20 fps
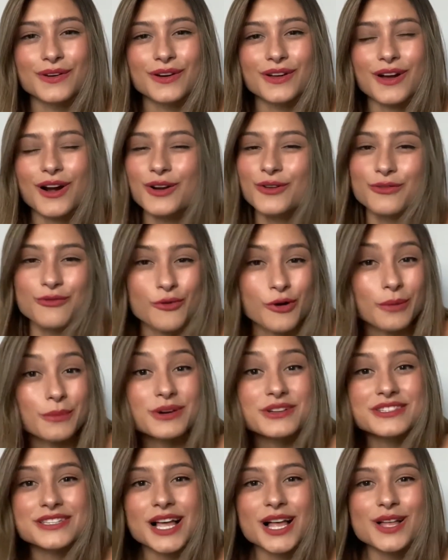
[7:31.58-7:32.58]
our
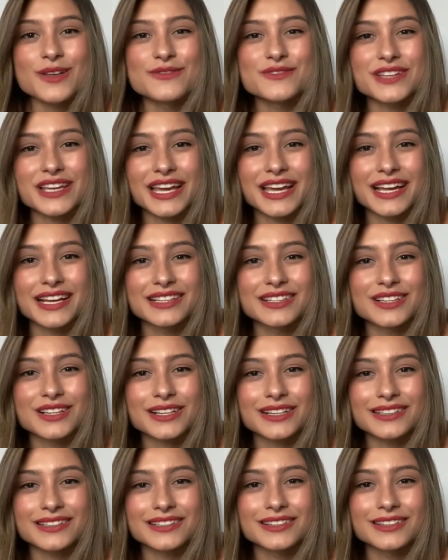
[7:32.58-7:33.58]
former selves and
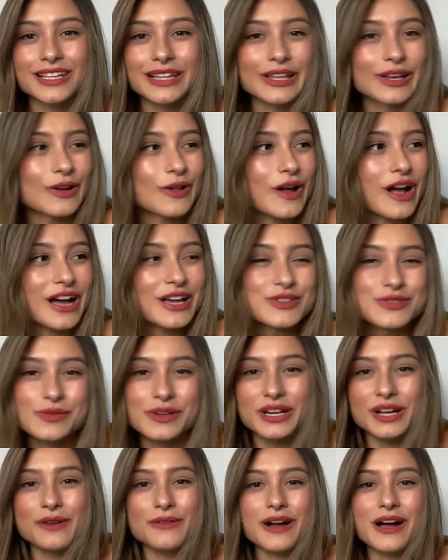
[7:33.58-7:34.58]
the little guys
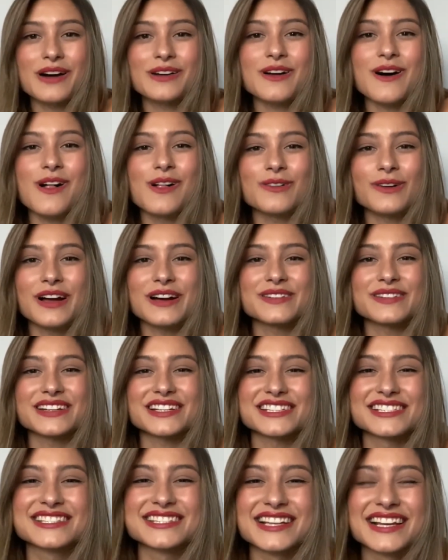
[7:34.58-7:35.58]
running around all around
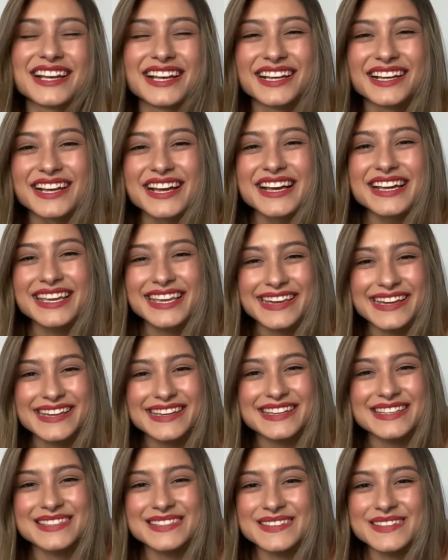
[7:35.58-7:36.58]
us,
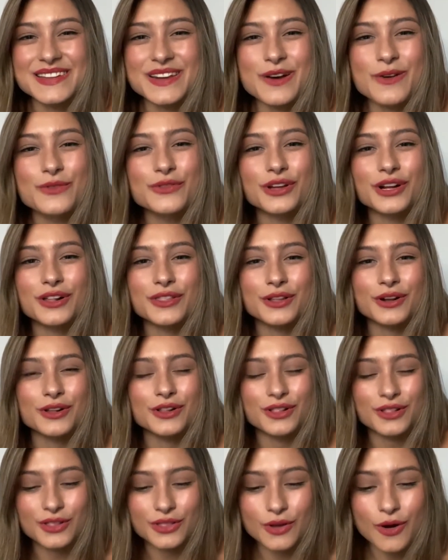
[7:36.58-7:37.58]
kids.
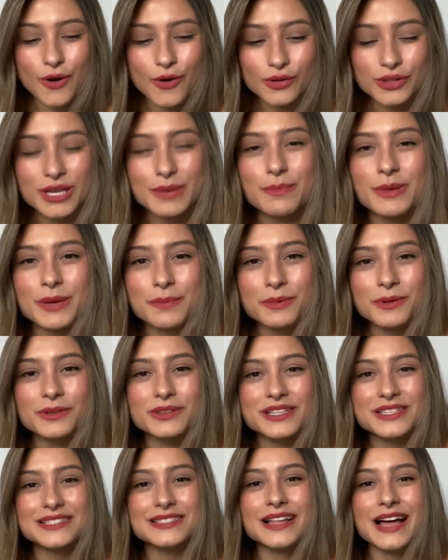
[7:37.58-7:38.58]
They're the only people in
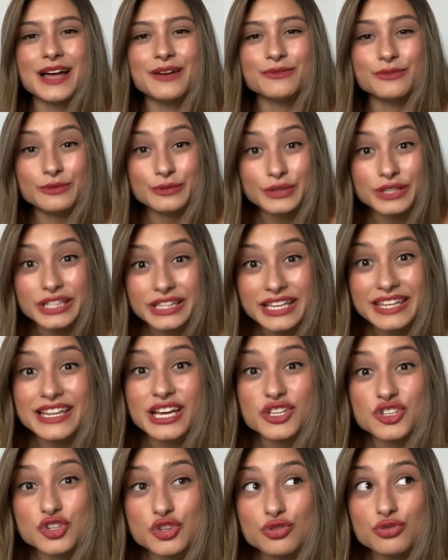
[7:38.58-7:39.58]
this life really
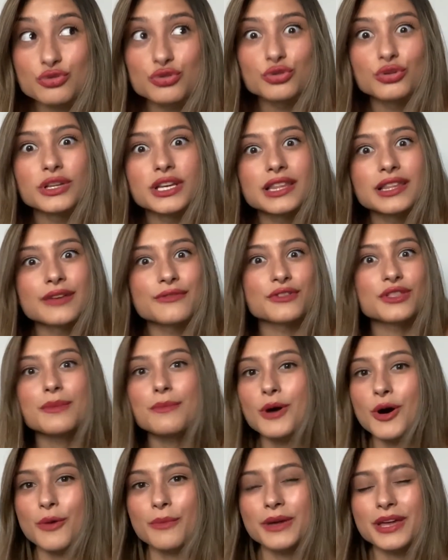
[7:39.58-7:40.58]
that truly live in the
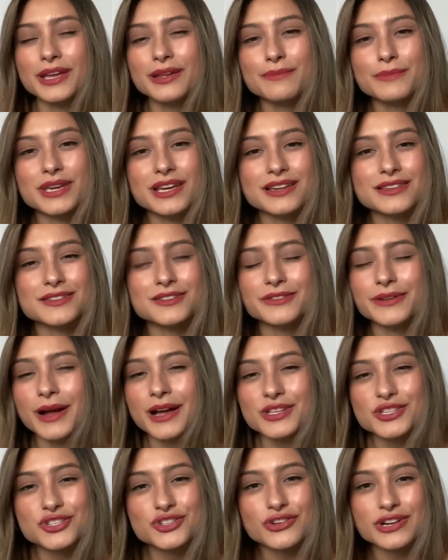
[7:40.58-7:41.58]
moment, because they're
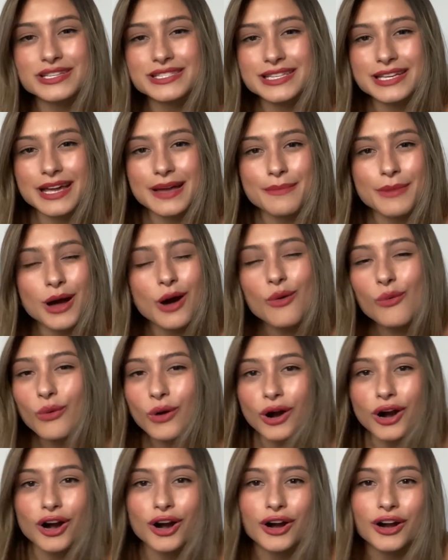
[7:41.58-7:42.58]
not stressing about
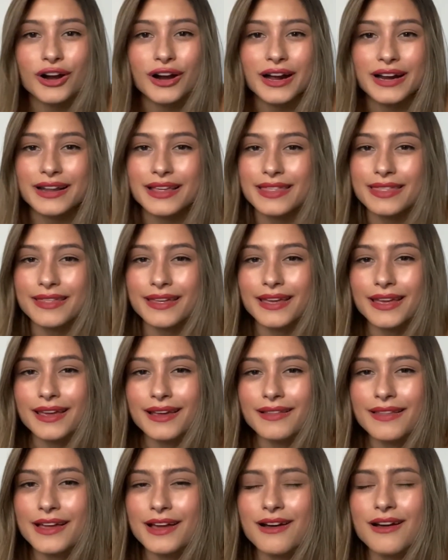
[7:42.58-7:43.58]
work or
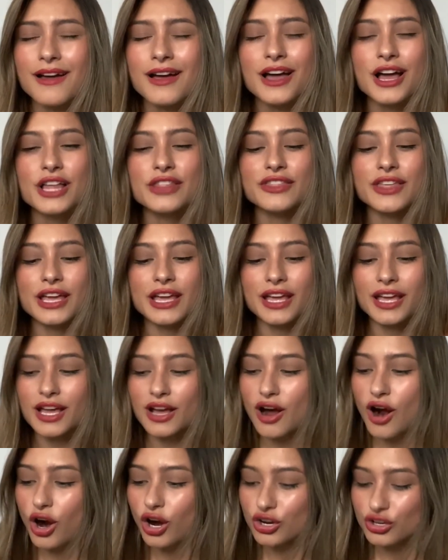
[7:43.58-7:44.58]
anything. Like,
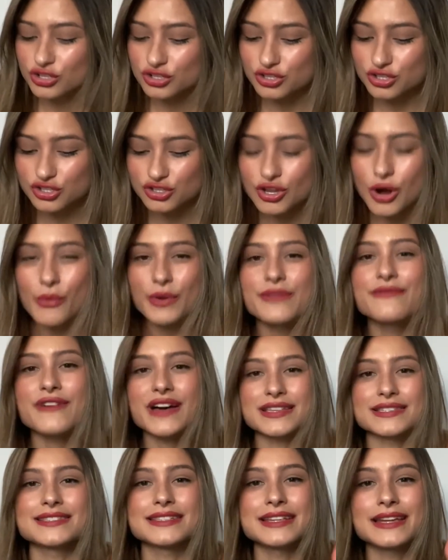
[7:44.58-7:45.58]
they are so
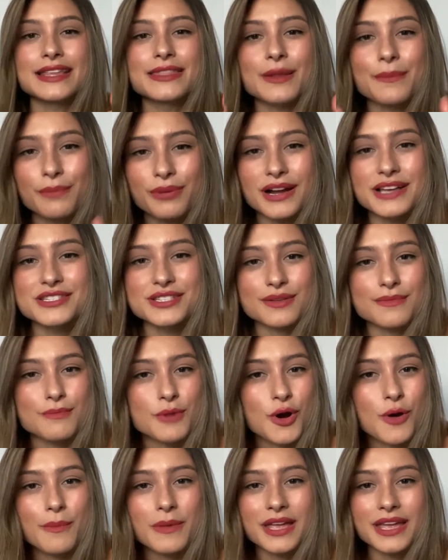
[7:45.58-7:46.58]
invested in the present
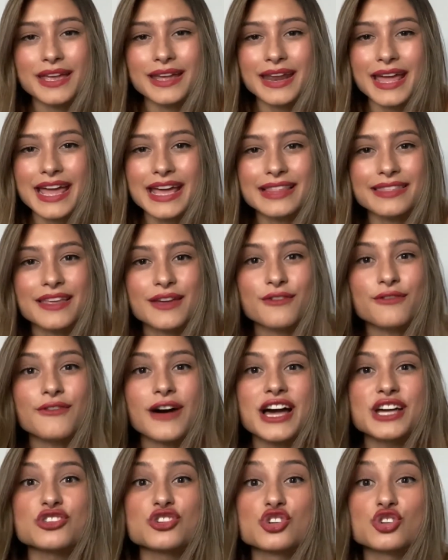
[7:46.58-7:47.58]
moment, and they
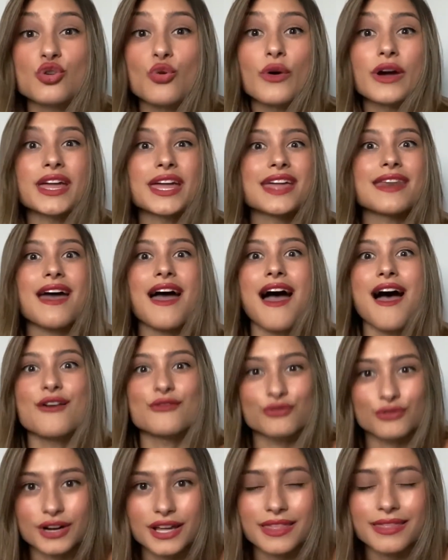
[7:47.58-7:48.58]
find joy in
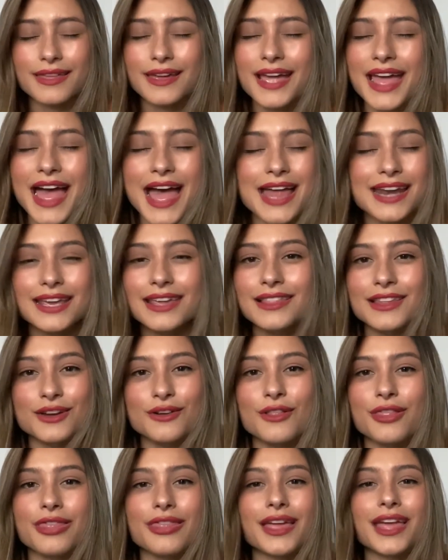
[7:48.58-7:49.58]
everything. Any
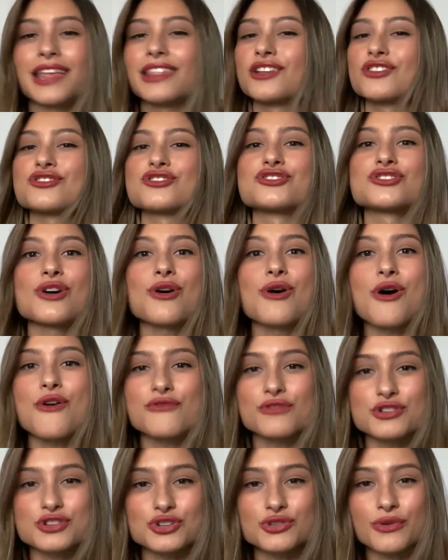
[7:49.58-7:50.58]
little thing, they're so
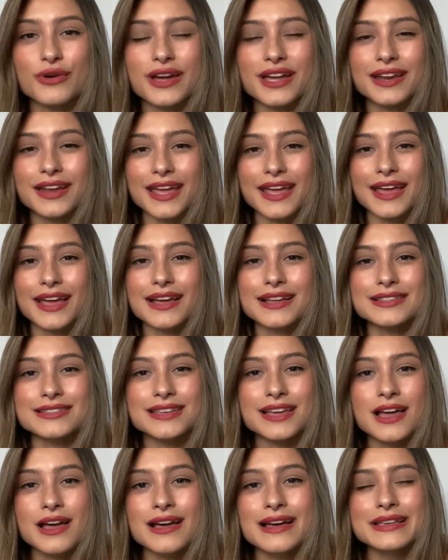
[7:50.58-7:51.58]
overjoyed. And
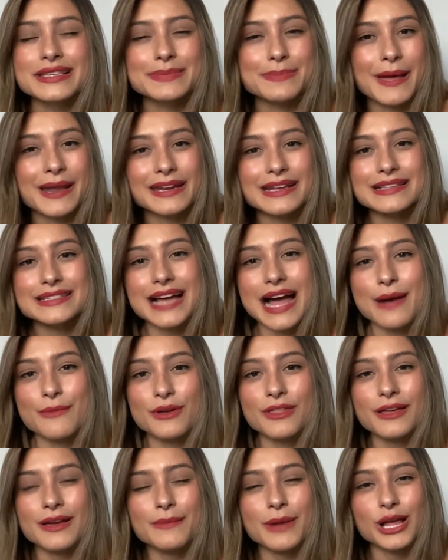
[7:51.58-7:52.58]
spending time
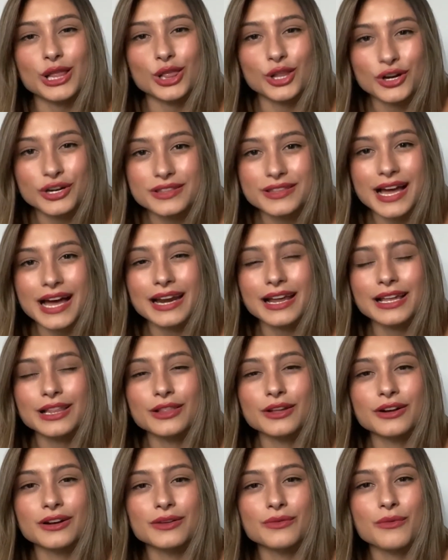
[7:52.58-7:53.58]
with him, I
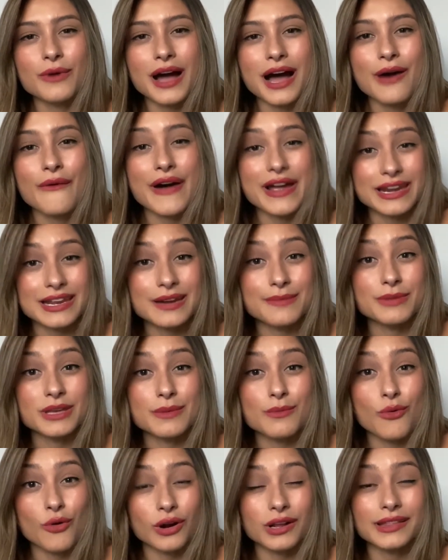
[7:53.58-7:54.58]
learned, wow, I need to be
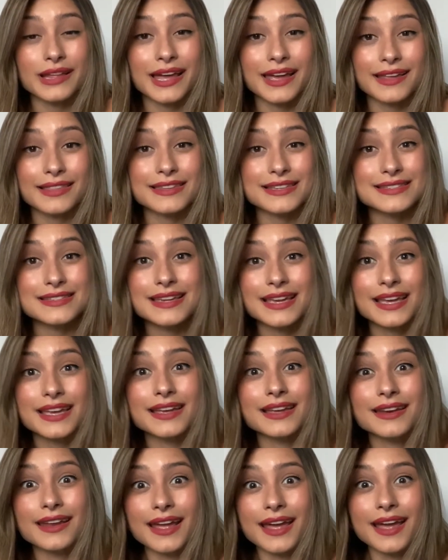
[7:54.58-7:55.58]
more like this
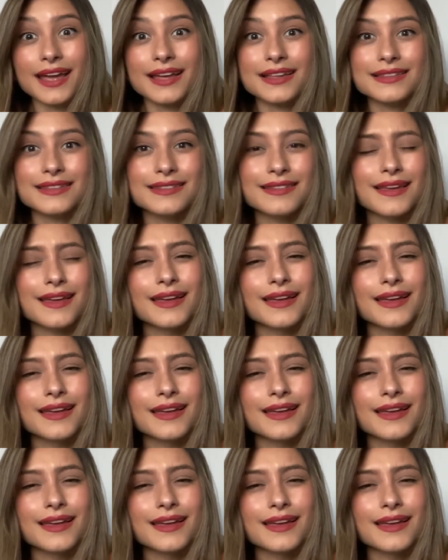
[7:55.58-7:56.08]
kid. And